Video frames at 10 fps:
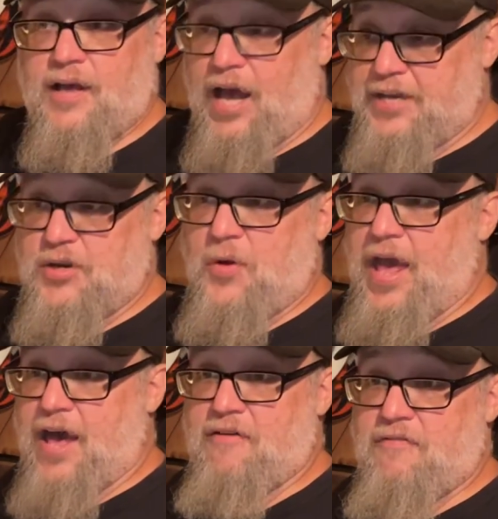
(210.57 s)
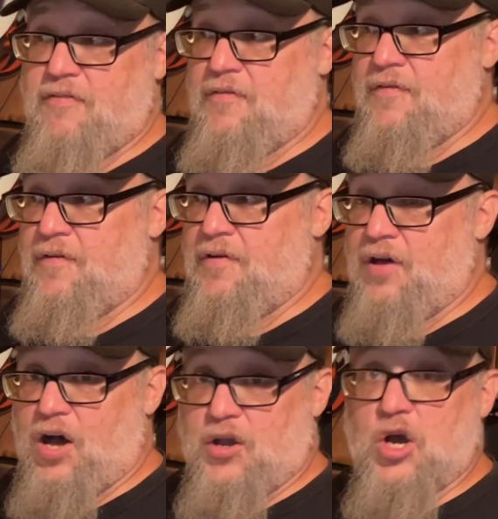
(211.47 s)
I do have
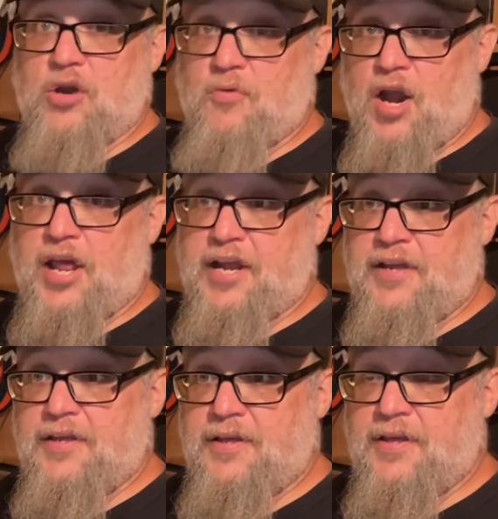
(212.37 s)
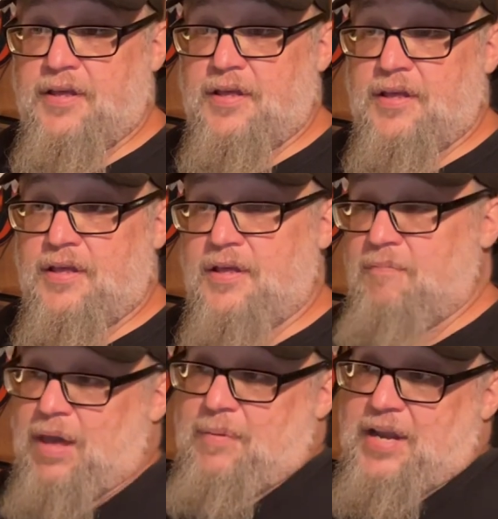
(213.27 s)
a good running,
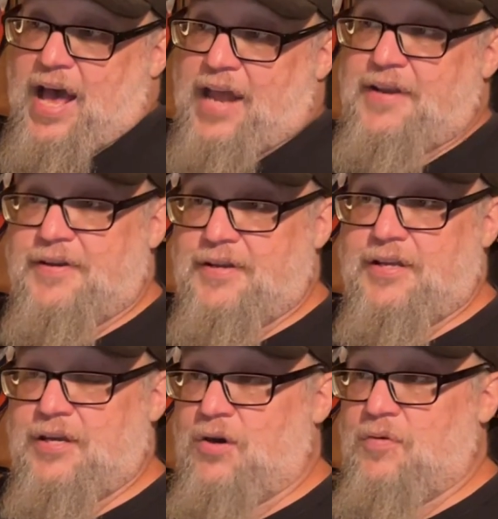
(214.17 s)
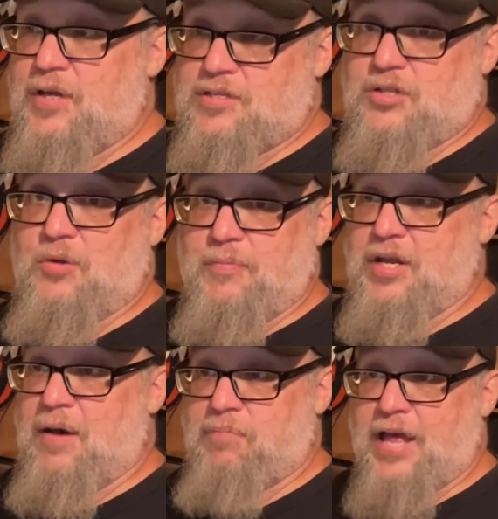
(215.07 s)
maybe not, you know, it's a little beat
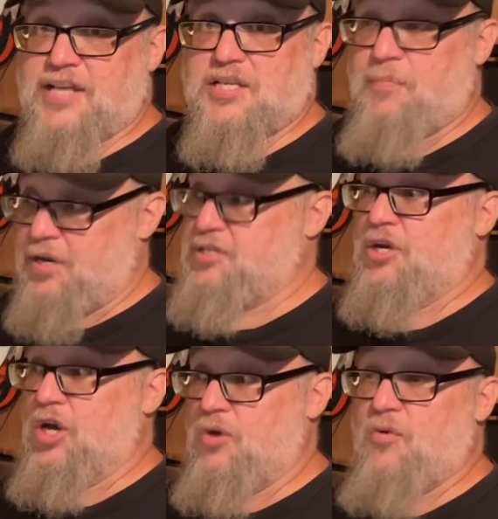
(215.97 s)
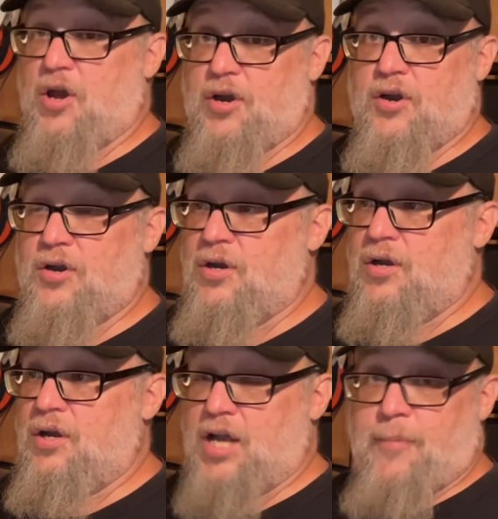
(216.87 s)
up plastic, but it's a good runner
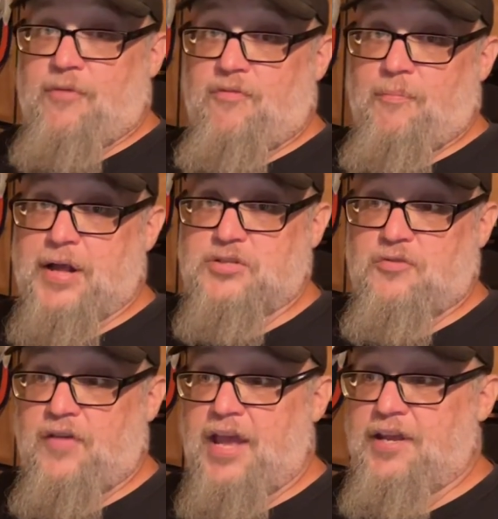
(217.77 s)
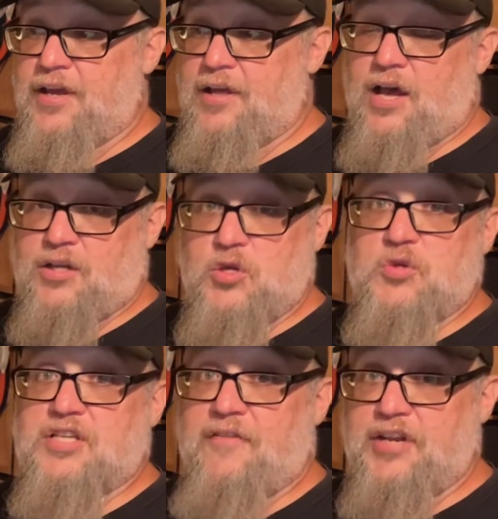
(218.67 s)
coming from Pennsylvania, a
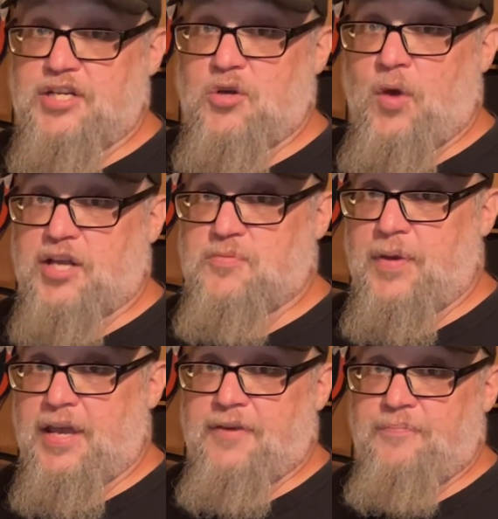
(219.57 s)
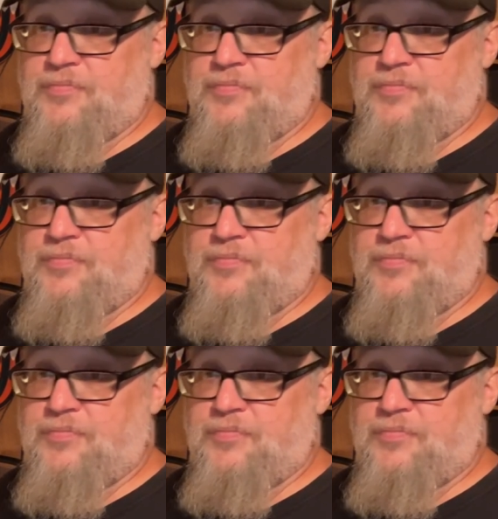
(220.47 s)
272 XP.